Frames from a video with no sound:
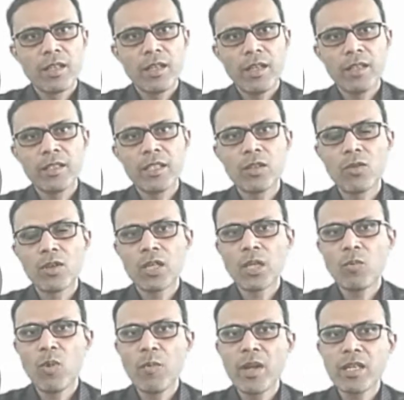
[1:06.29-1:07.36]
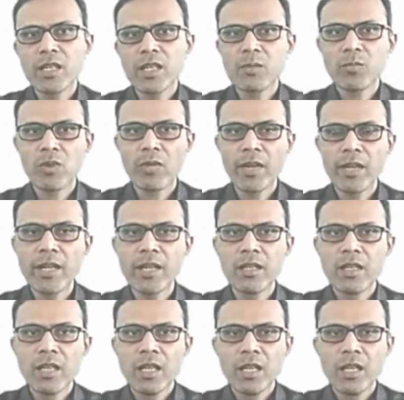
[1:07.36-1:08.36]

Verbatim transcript: and the rotary movement is provided